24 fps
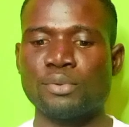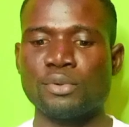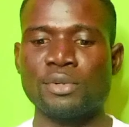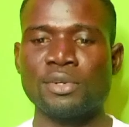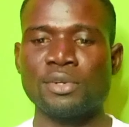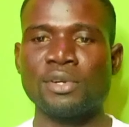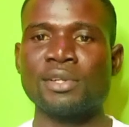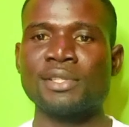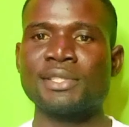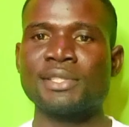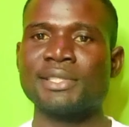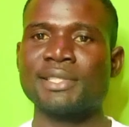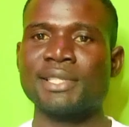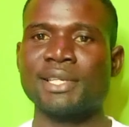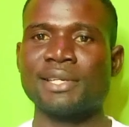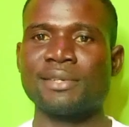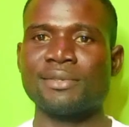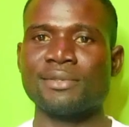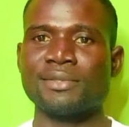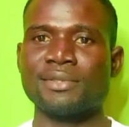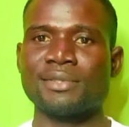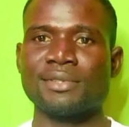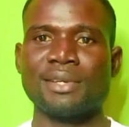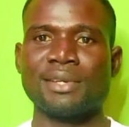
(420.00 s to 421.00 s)
product
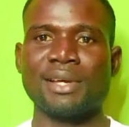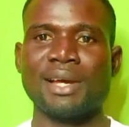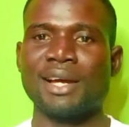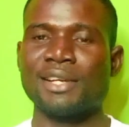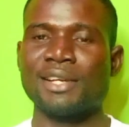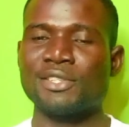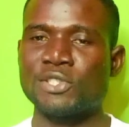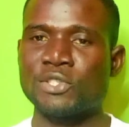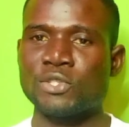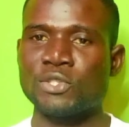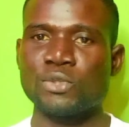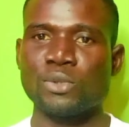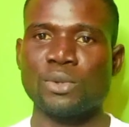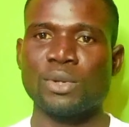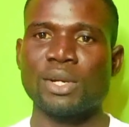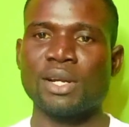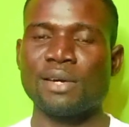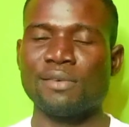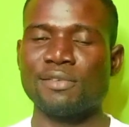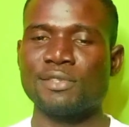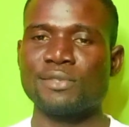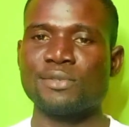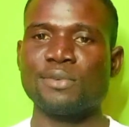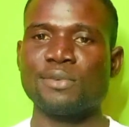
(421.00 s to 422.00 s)
sales, and so on
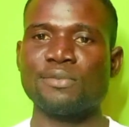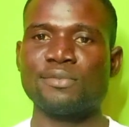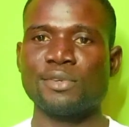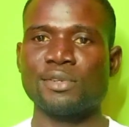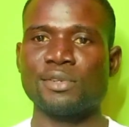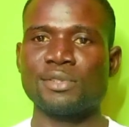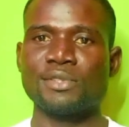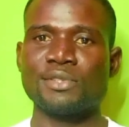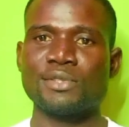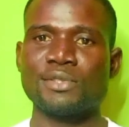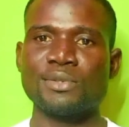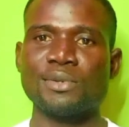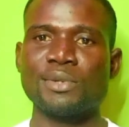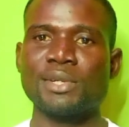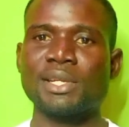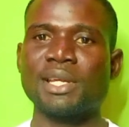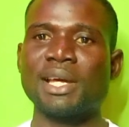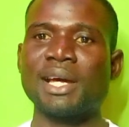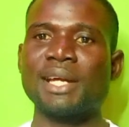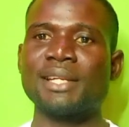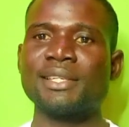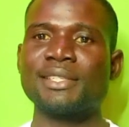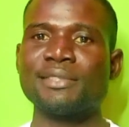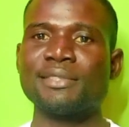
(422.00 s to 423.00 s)
and so forth. So
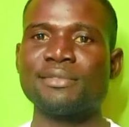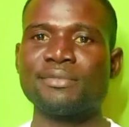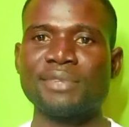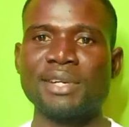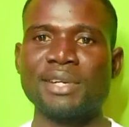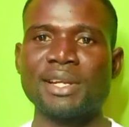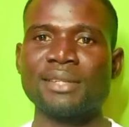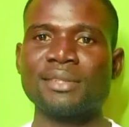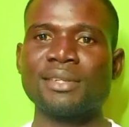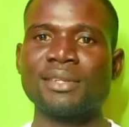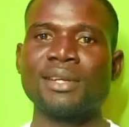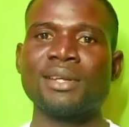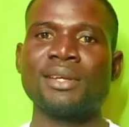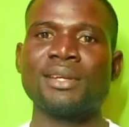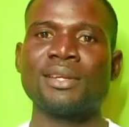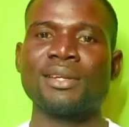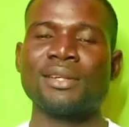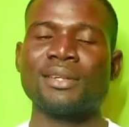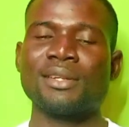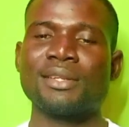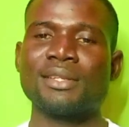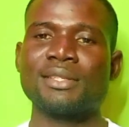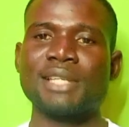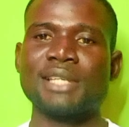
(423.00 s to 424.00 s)
there are different
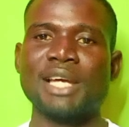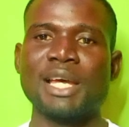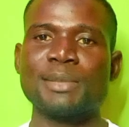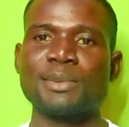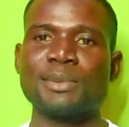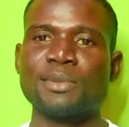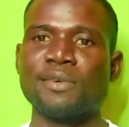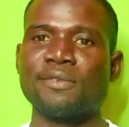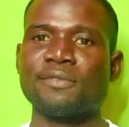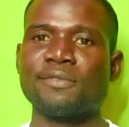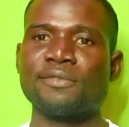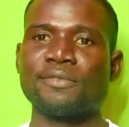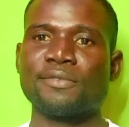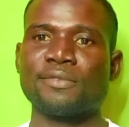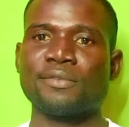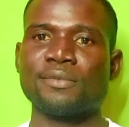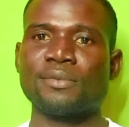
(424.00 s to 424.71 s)
types of